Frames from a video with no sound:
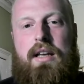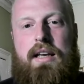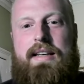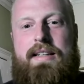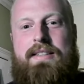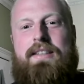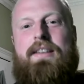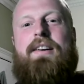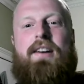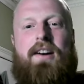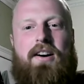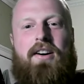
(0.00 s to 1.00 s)
is
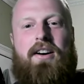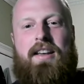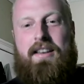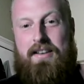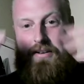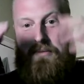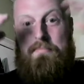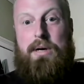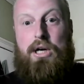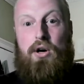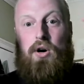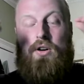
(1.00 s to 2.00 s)
high
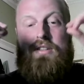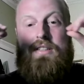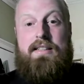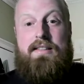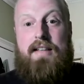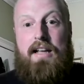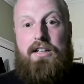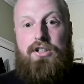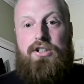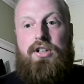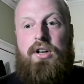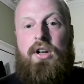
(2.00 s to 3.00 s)
because there's
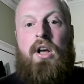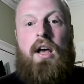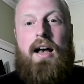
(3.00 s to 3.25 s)
tension.